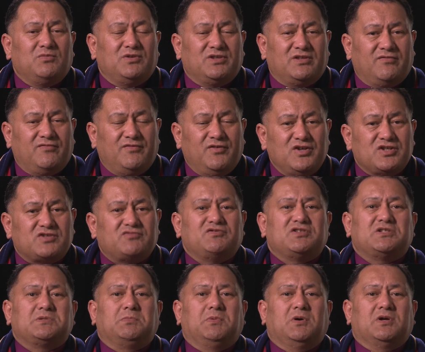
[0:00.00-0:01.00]
with the first
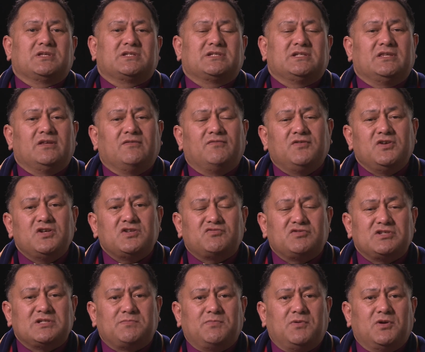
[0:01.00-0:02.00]
response. And the first
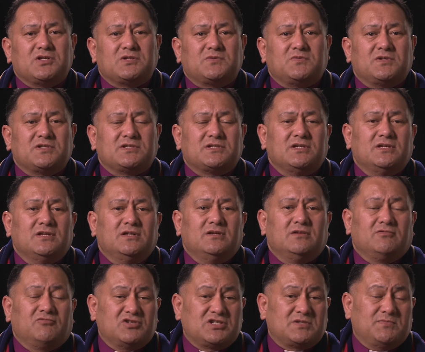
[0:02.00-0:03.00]
response was
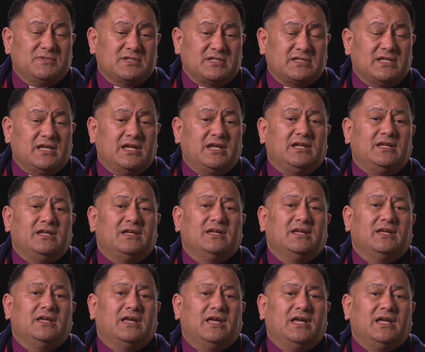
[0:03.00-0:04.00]
Christmas Day
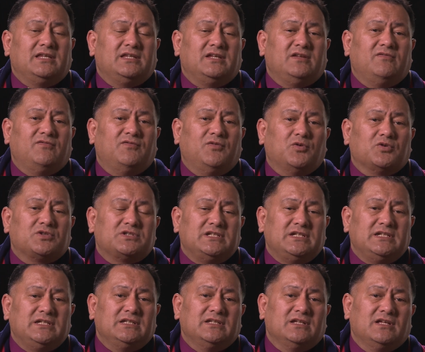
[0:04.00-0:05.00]

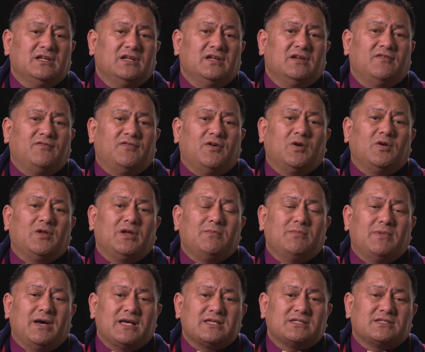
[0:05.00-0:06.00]
1814, following
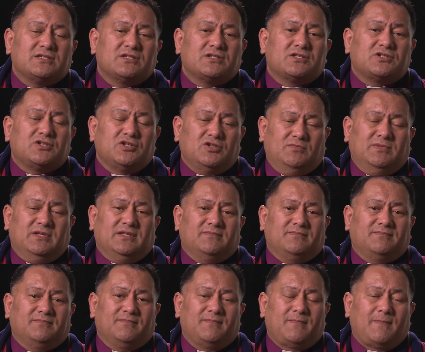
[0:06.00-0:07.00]
Marsden's sermon.
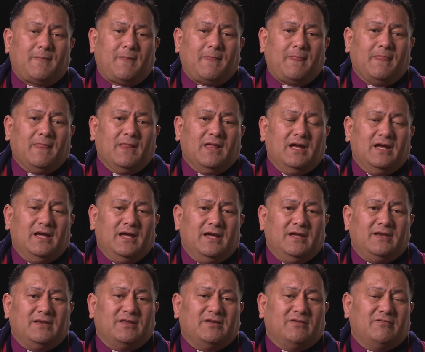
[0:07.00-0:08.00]

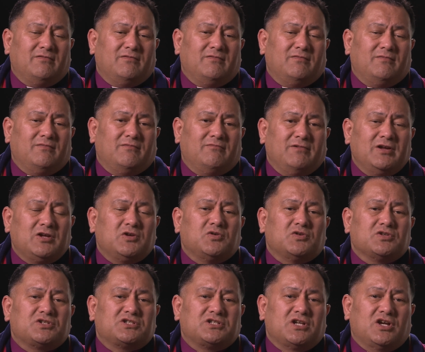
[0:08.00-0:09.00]
And the
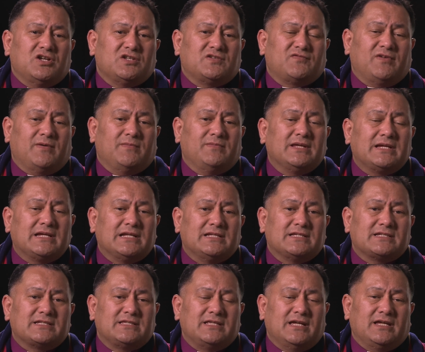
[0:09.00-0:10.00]
record shows from
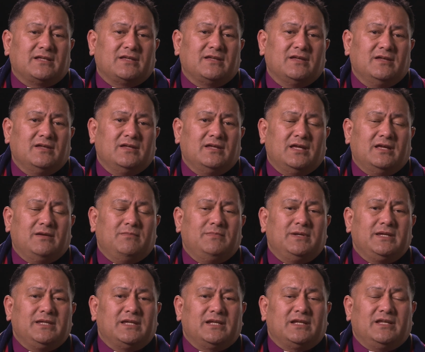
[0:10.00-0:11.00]
Nicholas that
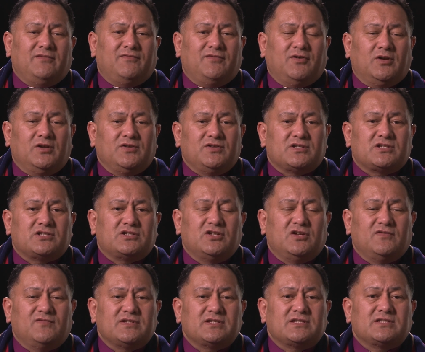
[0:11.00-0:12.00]
immediately following the
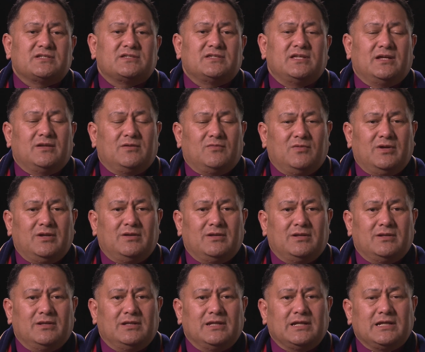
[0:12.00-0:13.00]
service, that
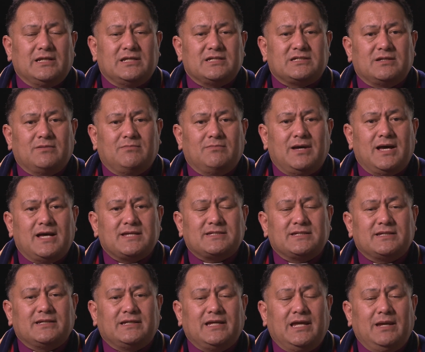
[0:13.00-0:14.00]
when Nicholas and
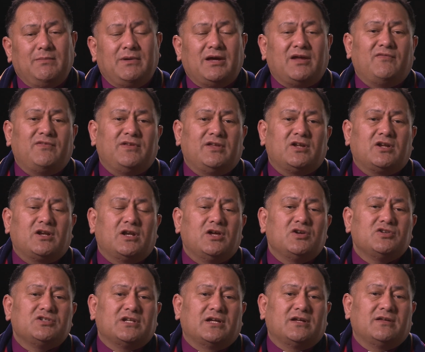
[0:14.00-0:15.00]
Marsden came out of the
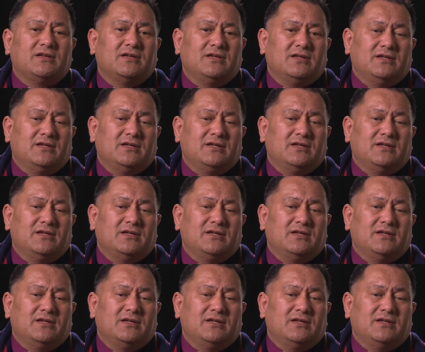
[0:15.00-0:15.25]
enclosure,